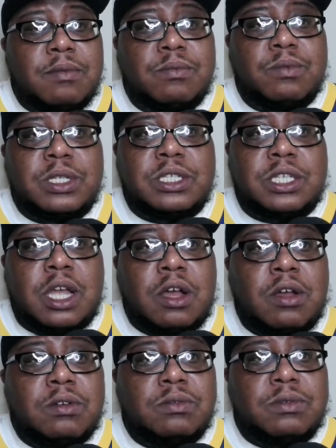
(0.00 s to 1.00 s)
We
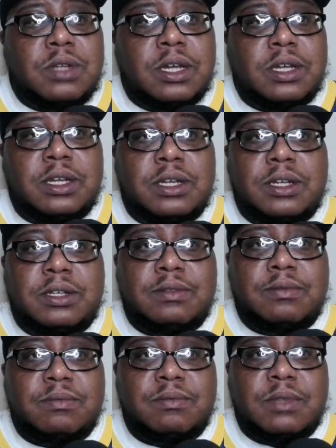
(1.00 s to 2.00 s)
saw
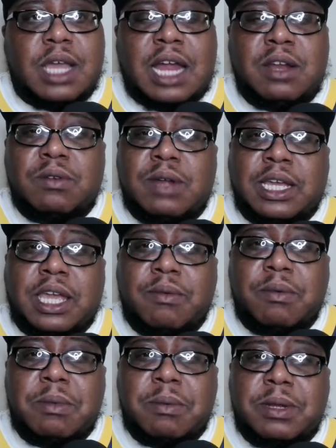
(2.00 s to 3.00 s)
I can't
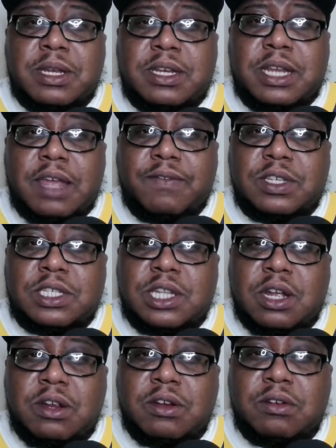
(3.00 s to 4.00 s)
remember, did David
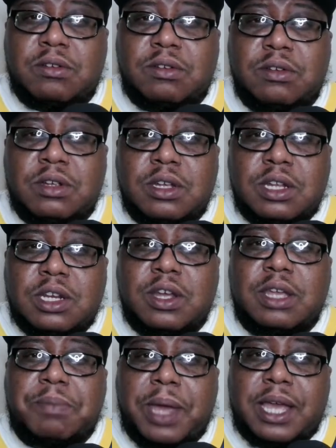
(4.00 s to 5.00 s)
Stern? No,
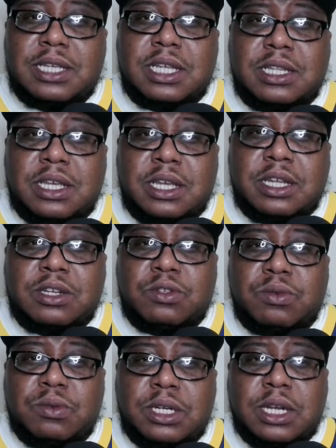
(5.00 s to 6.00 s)
he passed at the end of
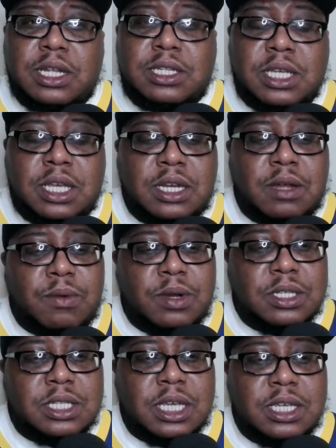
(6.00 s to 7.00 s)
2019. I want to
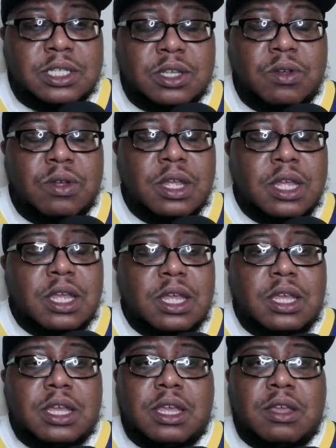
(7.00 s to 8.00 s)
say so.
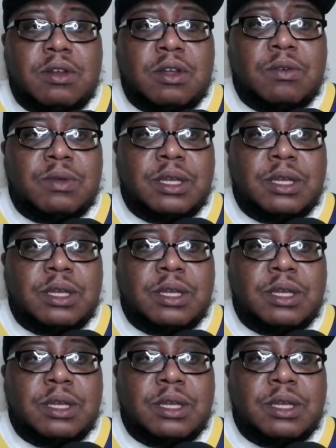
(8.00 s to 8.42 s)
We got some